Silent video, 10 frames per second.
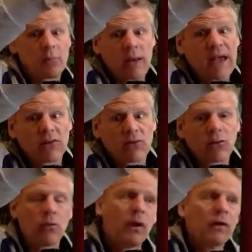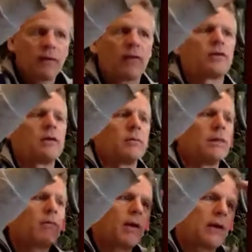in magnitude, that's going to be
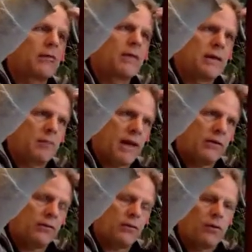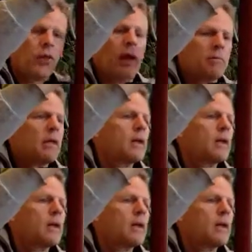the final v in magnitude. Okay,